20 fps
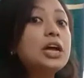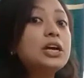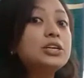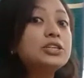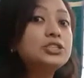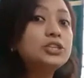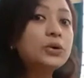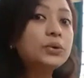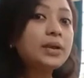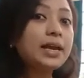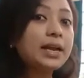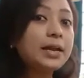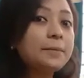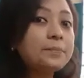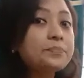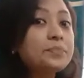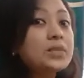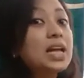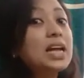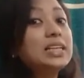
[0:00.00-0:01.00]
During
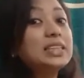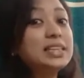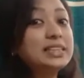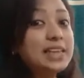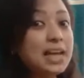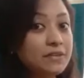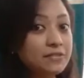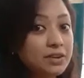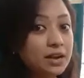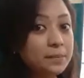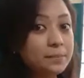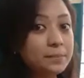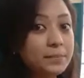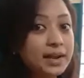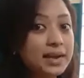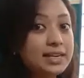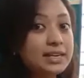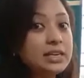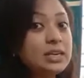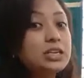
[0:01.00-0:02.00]
the
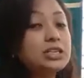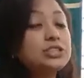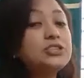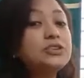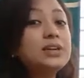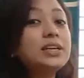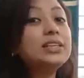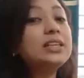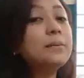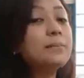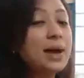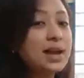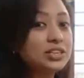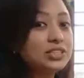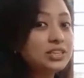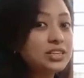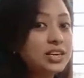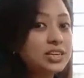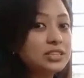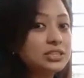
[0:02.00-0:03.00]
development, during the
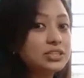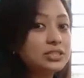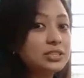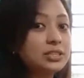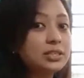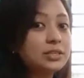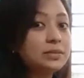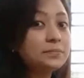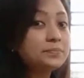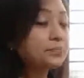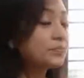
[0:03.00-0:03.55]
maturation,